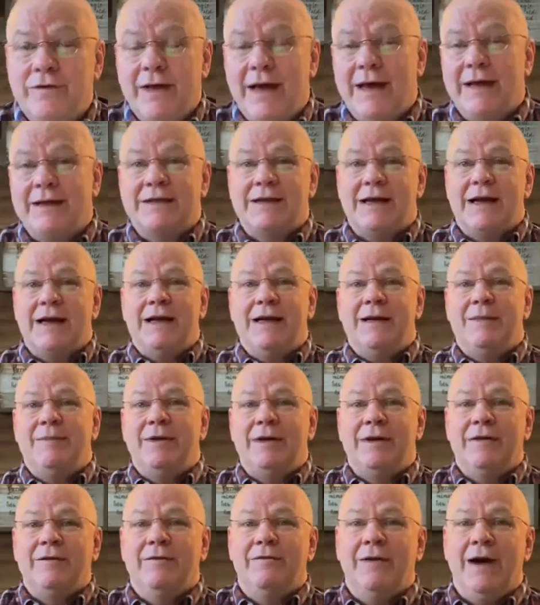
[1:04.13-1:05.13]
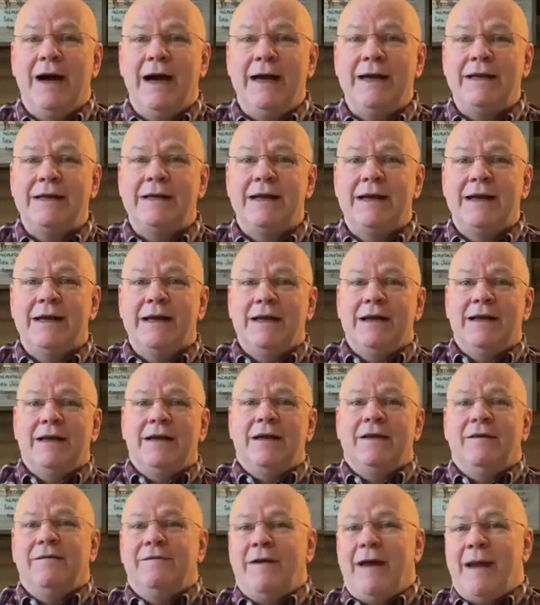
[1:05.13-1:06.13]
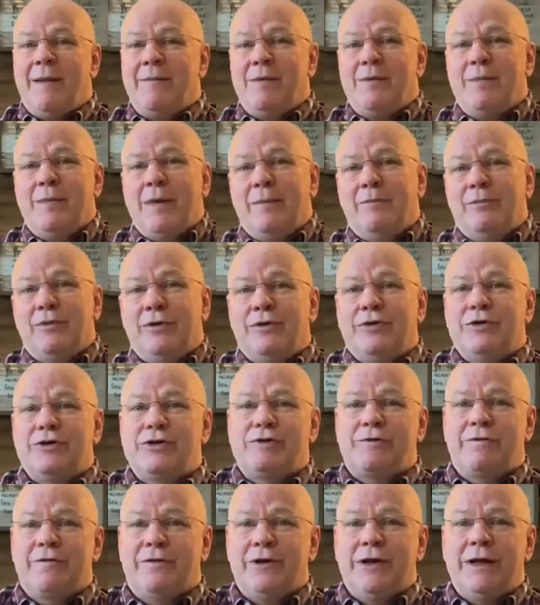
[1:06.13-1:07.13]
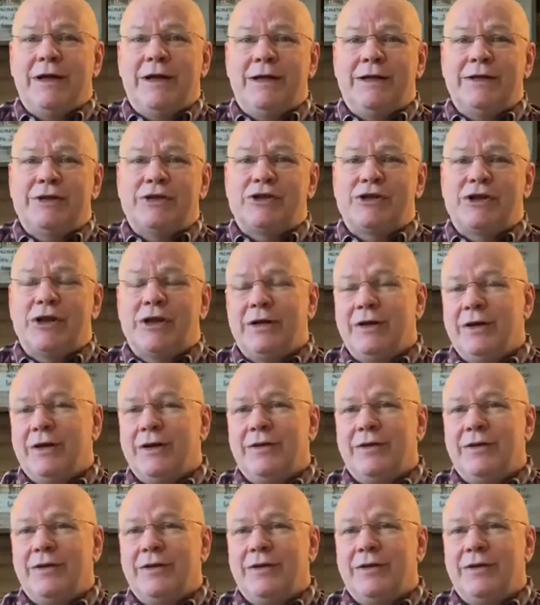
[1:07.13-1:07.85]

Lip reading: that time and invite family members, friends,